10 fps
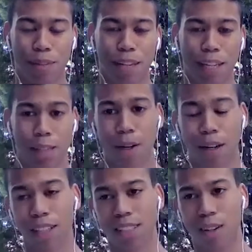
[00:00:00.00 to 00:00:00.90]

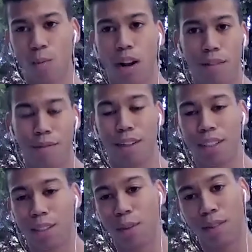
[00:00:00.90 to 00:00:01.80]
experienced and well
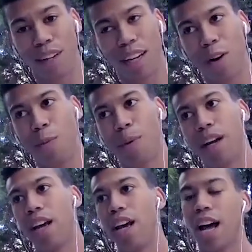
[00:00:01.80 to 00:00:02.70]
versed with video but